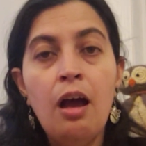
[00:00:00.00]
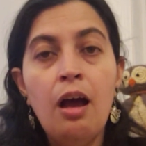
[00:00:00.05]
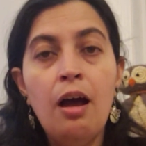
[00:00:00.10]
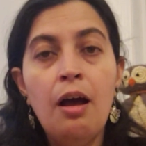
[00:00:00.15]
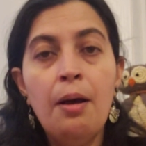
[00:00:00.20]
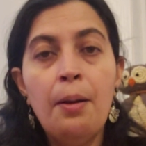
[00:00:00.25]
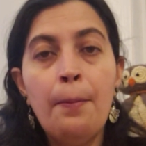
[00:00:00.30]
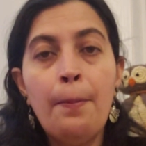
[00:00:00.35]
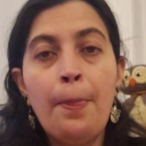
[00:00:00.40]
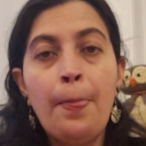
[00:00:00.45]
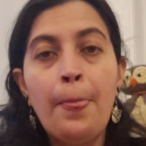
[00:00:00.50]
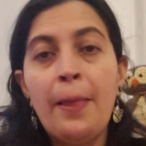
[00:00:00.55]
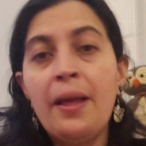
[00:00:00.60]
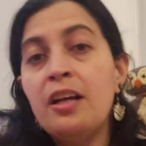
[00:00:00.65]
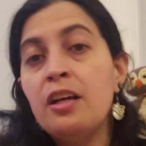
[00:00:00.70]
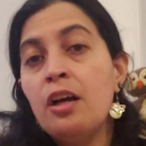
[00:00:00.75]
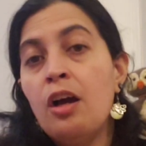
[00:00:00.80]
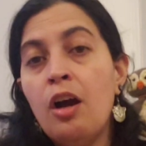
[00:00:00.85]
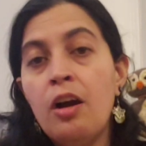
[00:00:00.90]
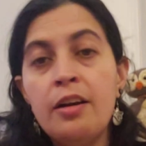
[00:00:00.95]

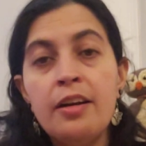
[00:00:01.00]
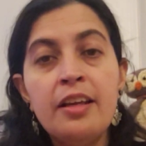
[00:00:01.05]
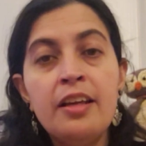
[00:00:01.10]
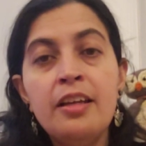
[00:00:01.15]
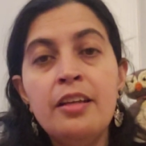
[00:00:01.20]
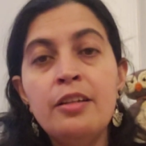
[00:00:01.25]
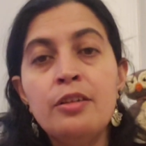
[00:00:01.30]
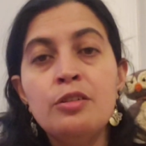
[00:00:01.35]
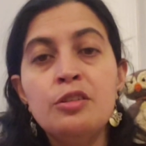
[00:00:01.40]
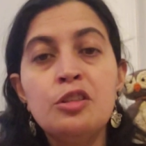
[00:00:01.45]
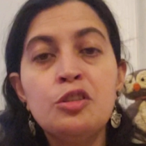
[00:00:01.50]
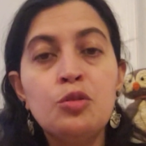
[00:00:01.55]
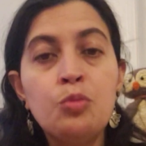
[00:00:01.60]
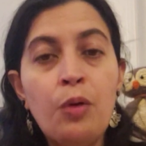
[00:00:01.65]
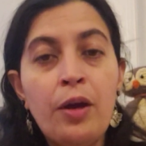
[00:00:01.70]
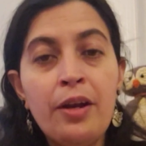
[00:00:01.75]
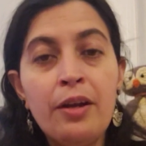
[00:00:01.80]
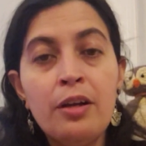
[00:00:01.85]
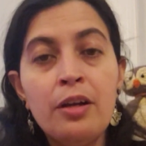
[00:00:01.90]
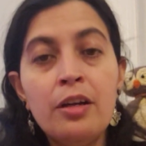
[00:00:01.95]
a cardigan or a
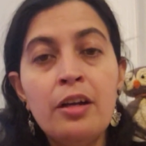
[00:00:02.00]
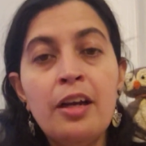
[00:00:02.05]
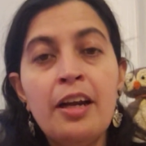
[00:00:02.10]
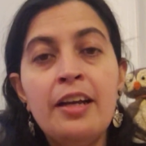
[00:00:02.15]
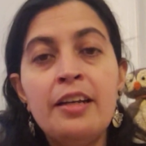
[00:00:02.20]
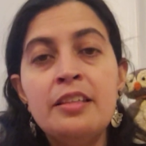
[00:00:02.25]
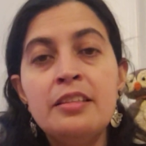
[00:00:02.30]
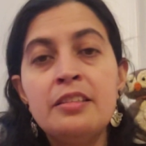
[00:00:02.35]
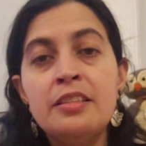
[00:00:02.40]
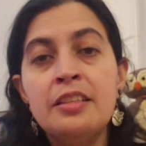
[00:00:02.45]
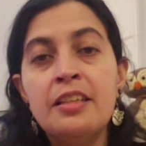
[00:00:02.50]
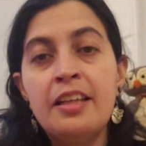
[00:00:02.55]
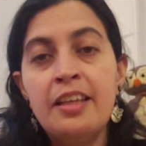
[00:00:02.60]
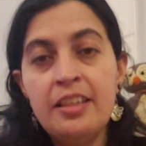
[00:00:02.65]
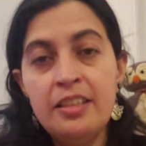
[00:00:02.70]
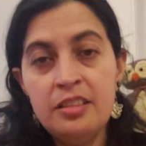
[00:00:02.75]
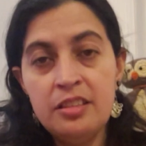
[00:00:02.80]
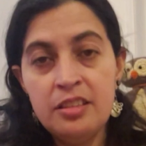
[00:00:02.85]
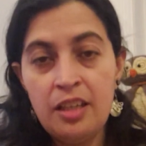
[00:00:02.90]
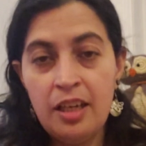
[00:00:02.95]
sweater and it's in
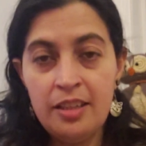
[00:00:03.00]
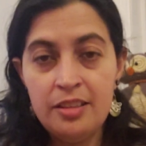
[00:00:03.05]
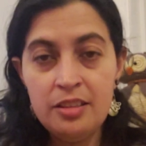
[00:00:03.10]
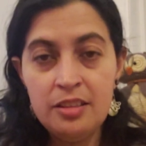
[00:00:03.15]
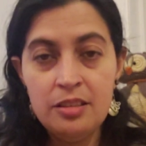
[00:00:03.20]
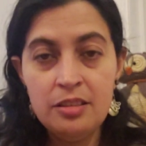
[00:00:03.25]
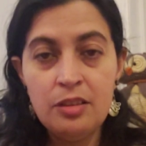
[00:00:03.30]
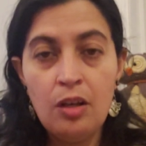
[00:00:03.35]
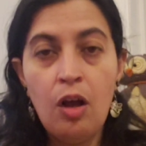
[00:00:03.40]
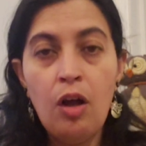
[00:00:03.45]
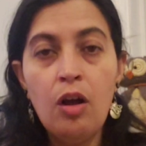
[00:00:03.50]
kid sizes,